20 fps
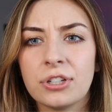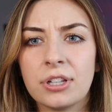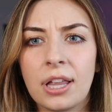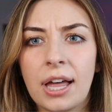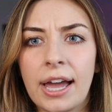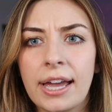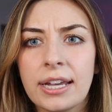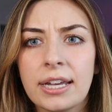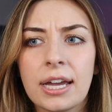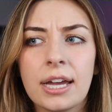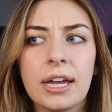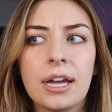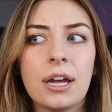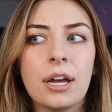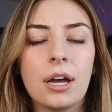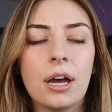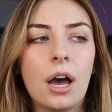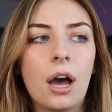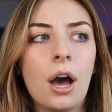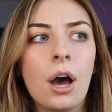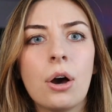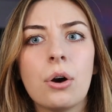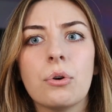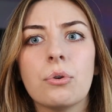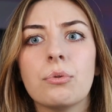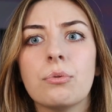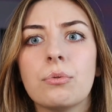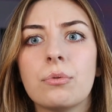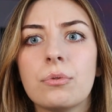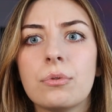you're like,
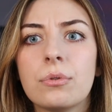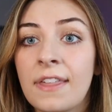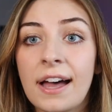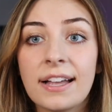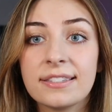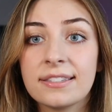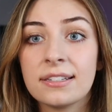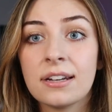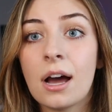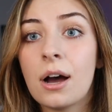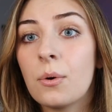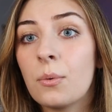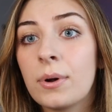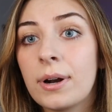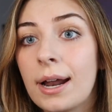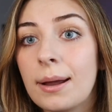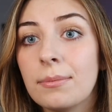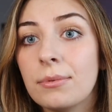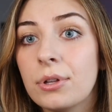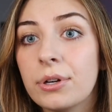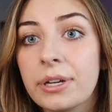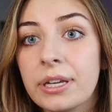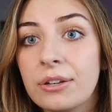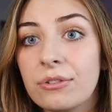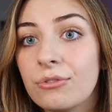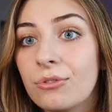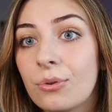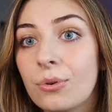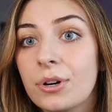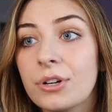oh, that's not what I'm
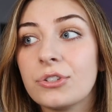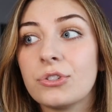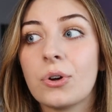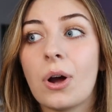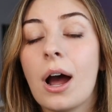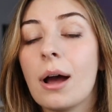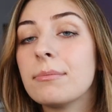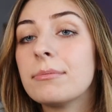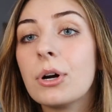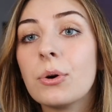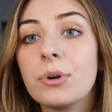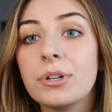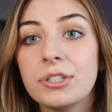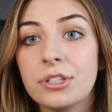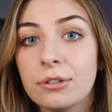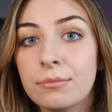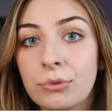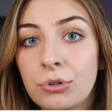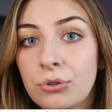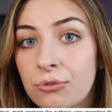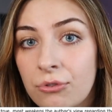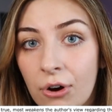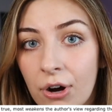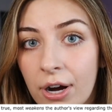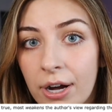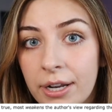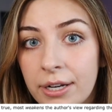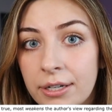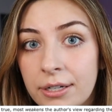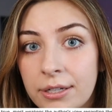looking for, so I'm going to move
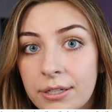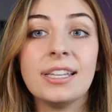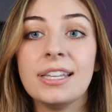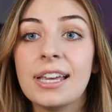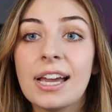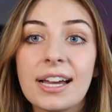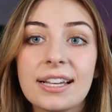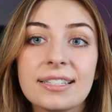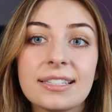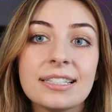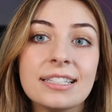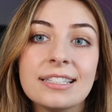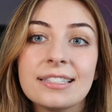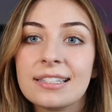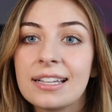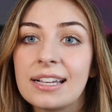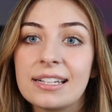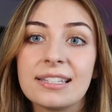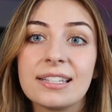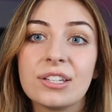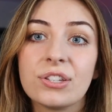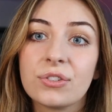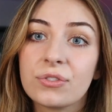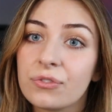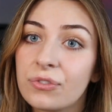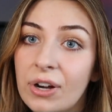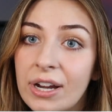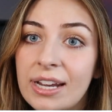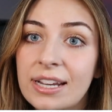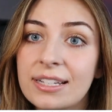on. Yes, it says this
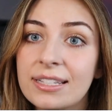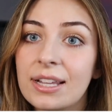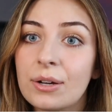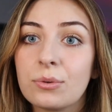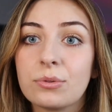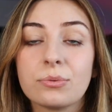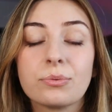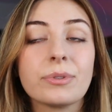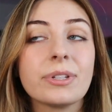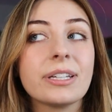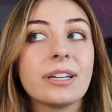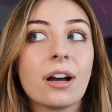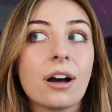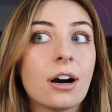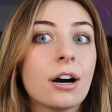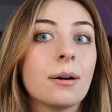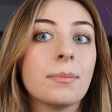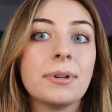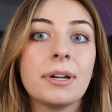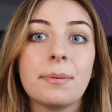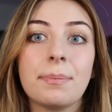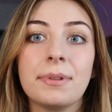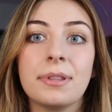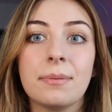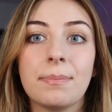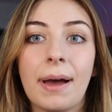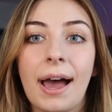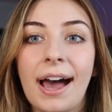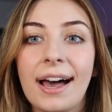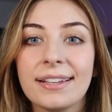phrase that was really common up in
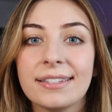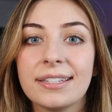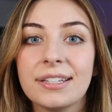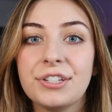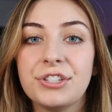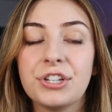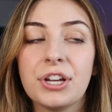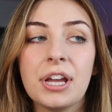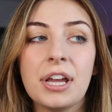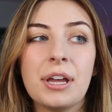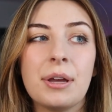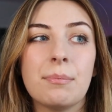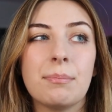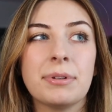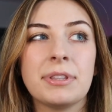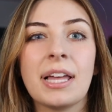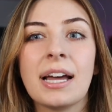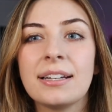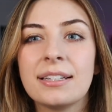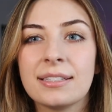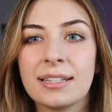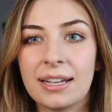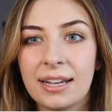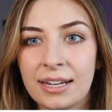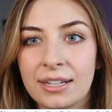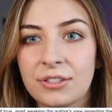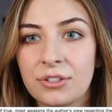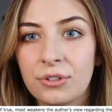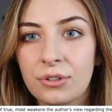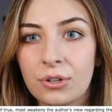the passage, but that doesn't
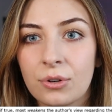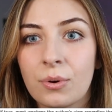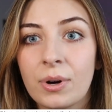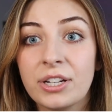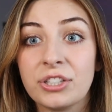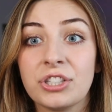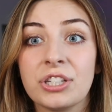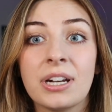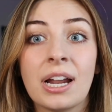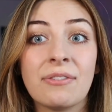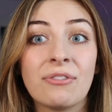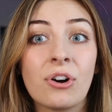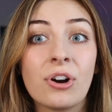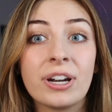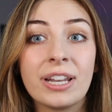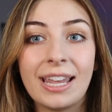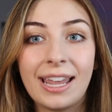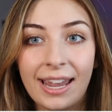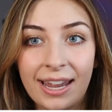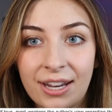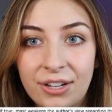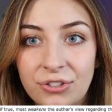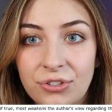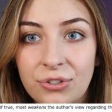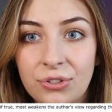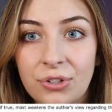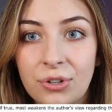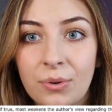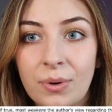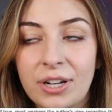answer the question. I've already
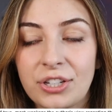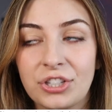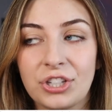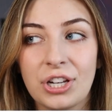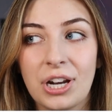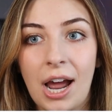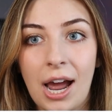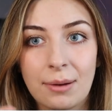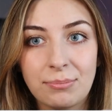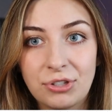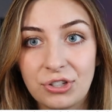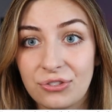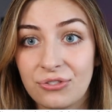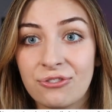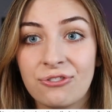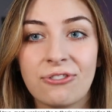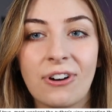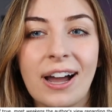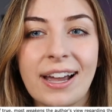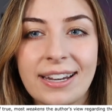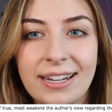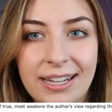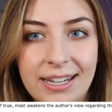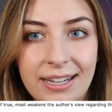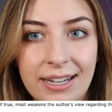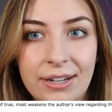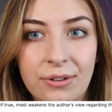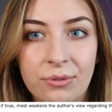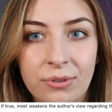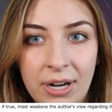answered the question, I'm just
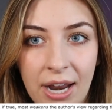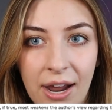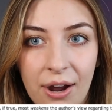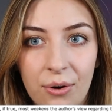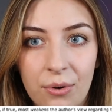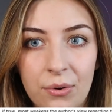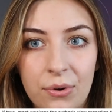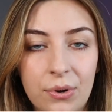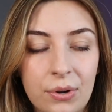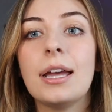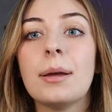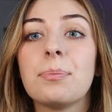finding it now.